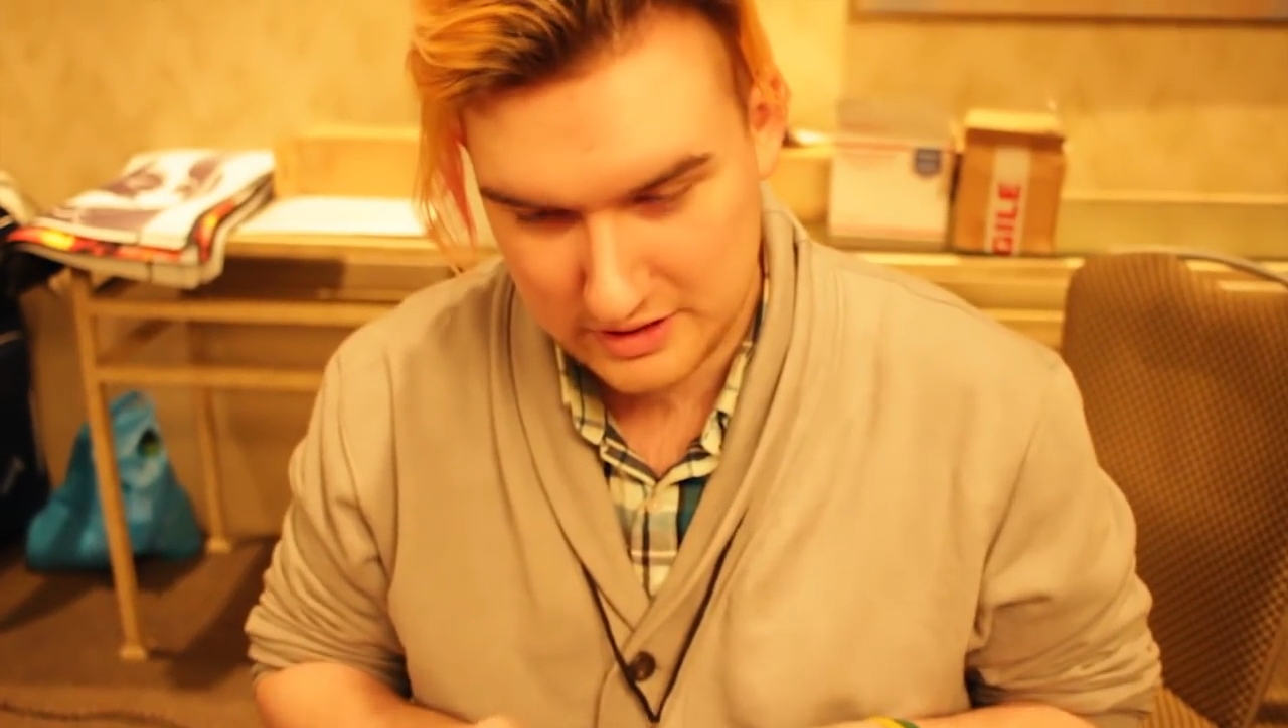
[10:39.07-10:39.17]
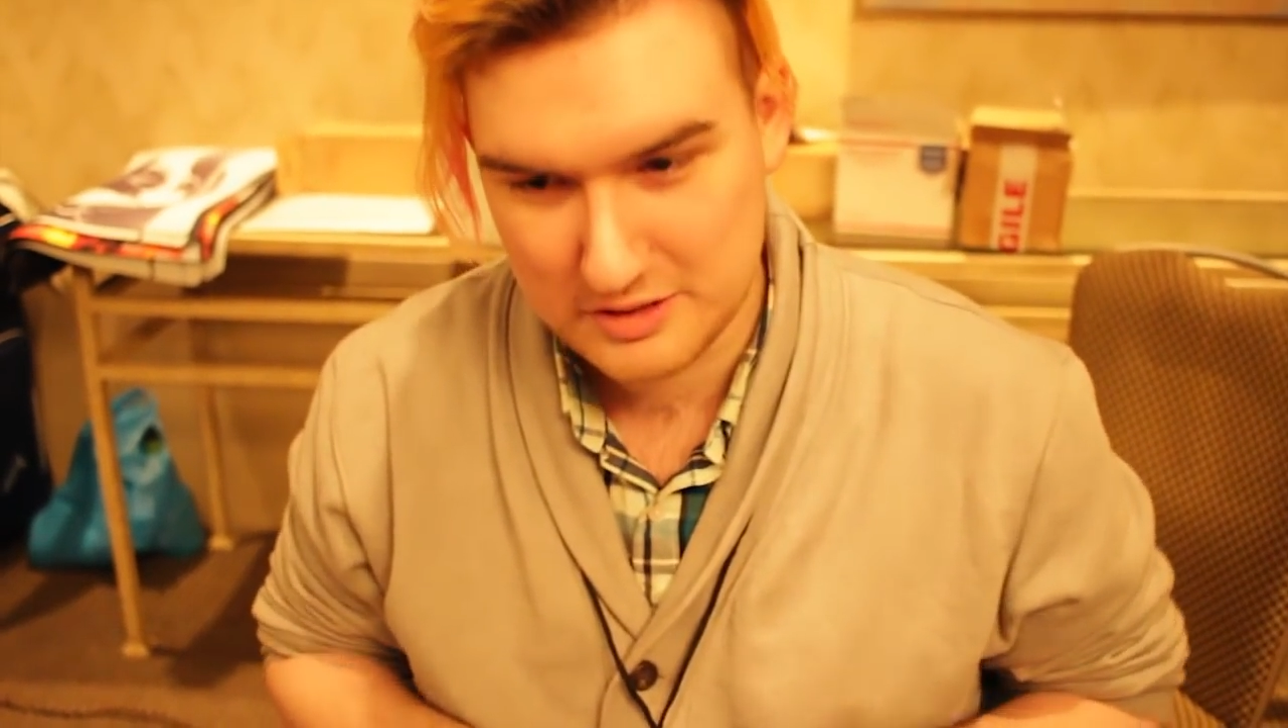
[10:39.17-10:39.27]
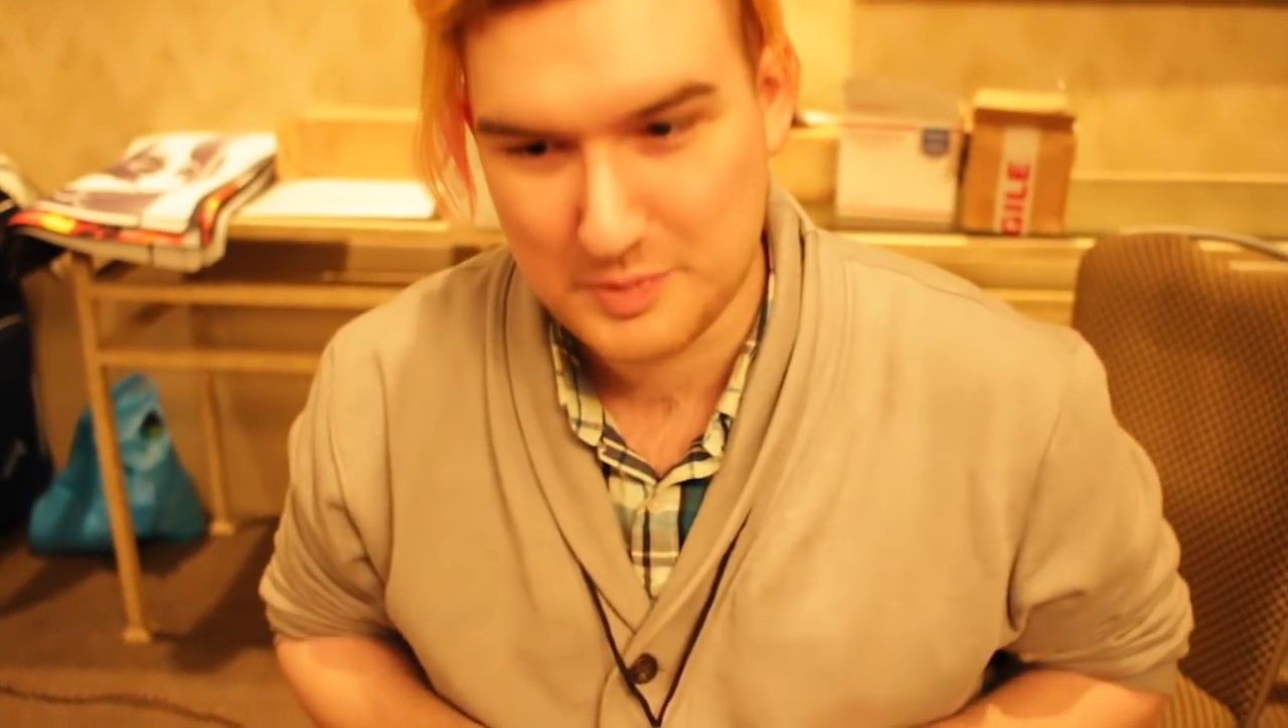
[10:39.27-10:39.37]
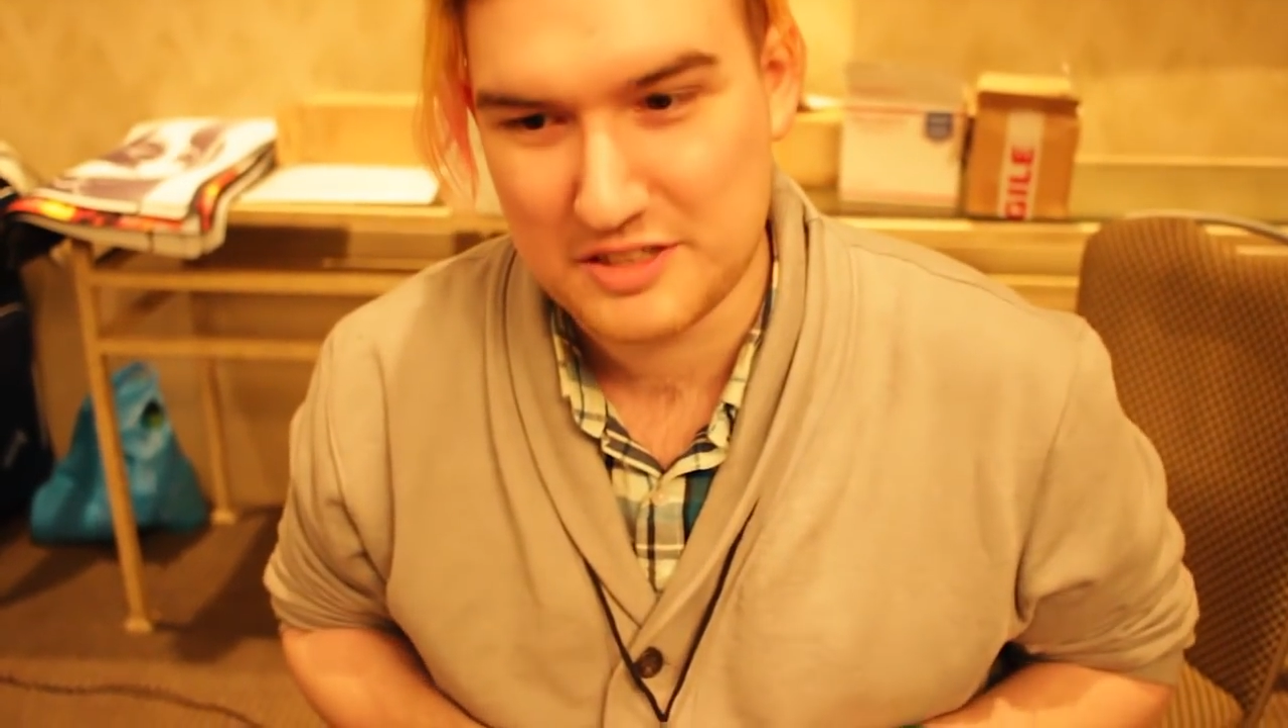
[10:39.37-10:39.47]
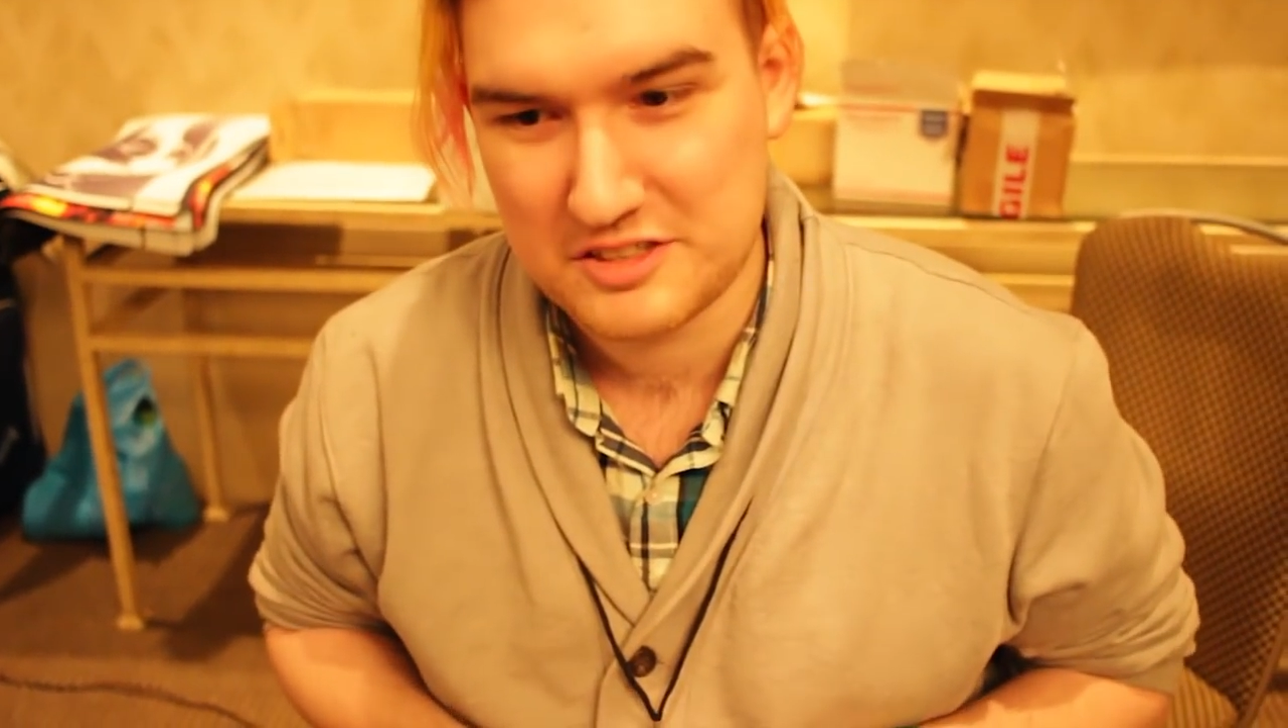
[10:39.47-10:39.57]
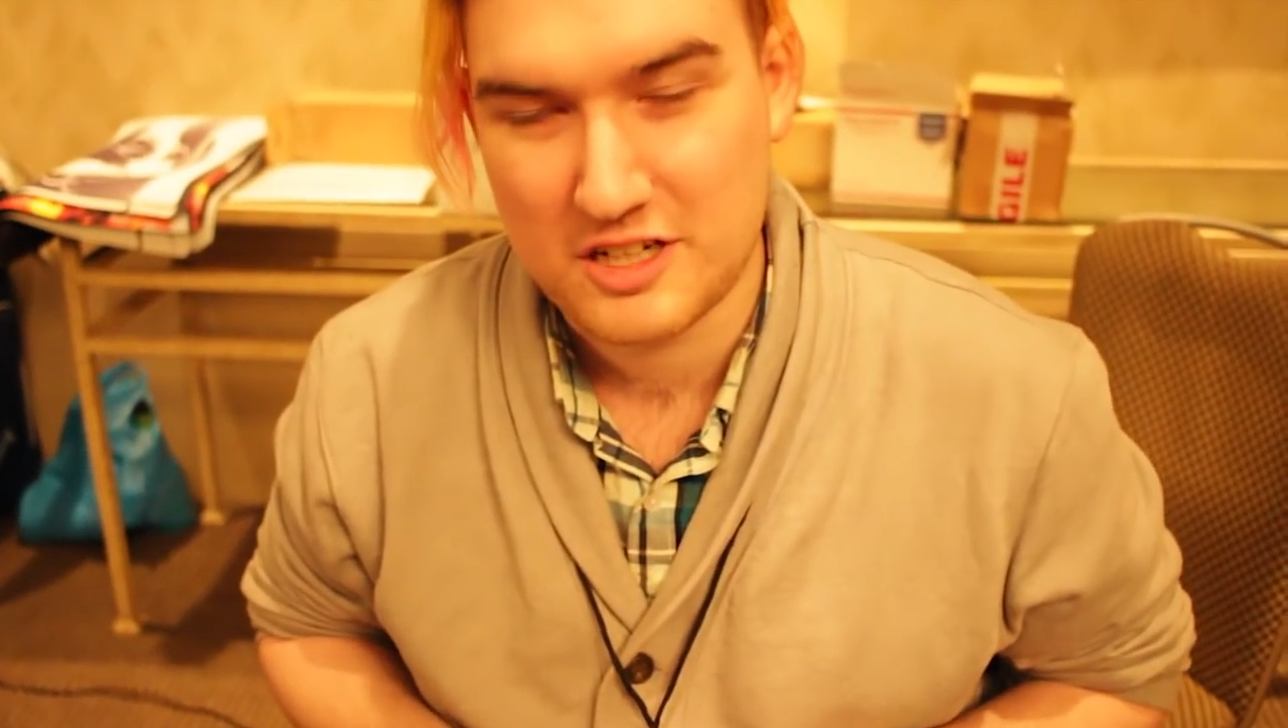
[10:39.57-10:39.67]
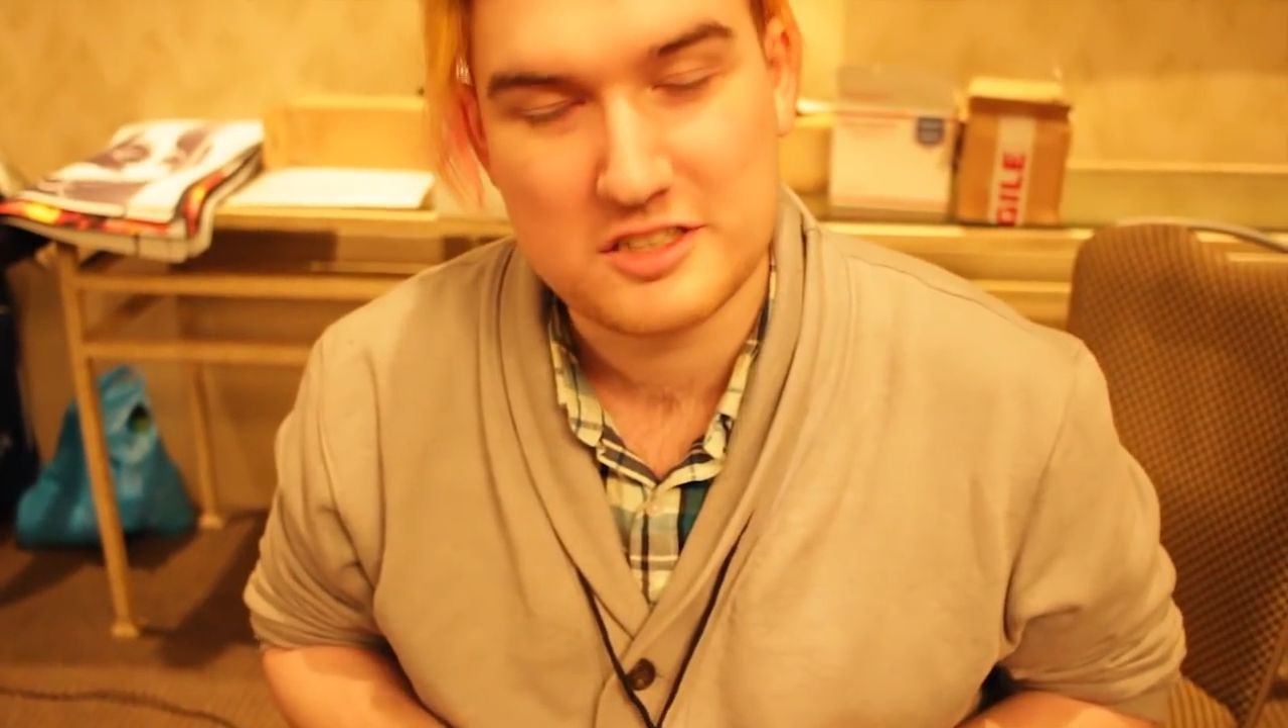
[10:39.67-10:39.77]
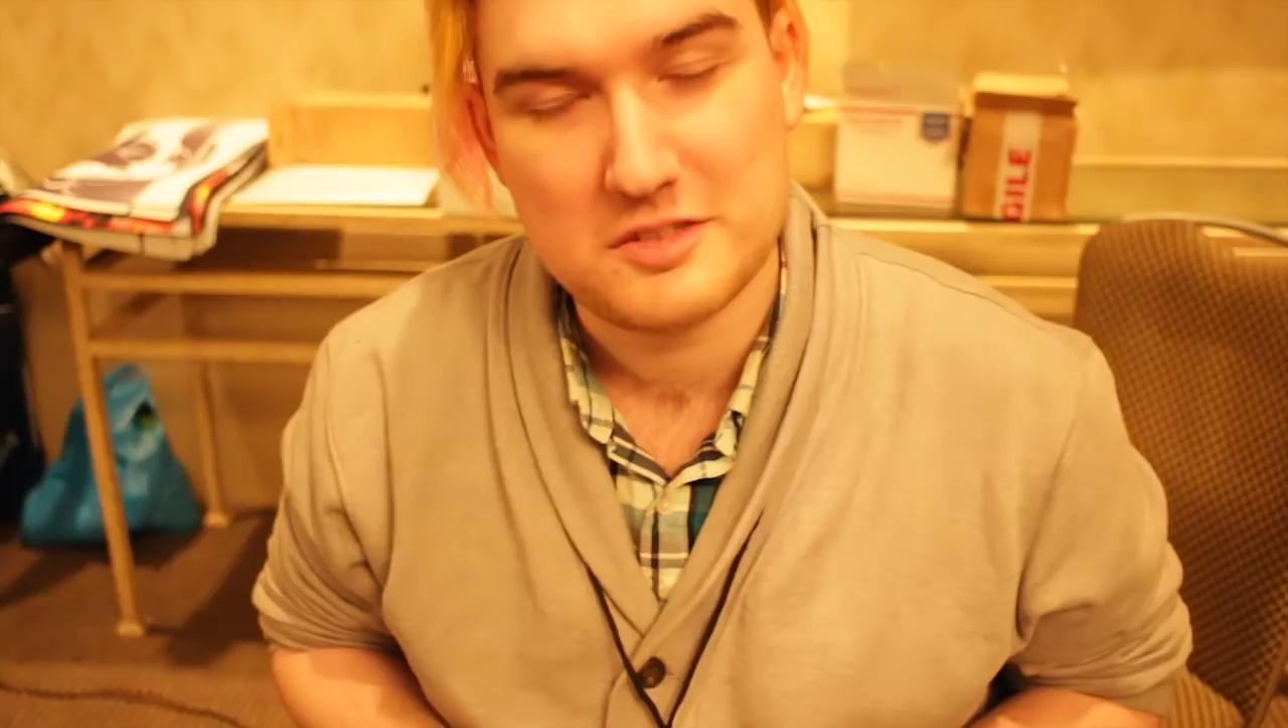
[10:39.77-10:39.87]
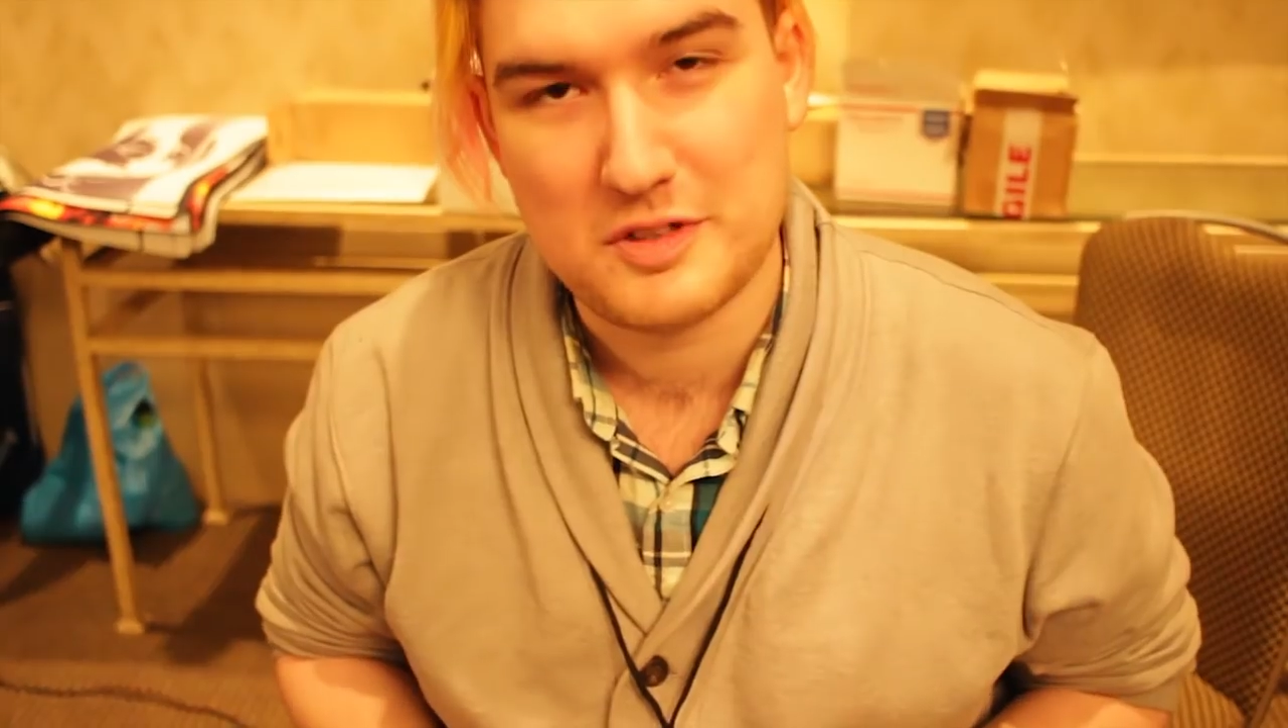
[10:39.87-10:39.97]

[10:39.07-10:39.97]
to be as custom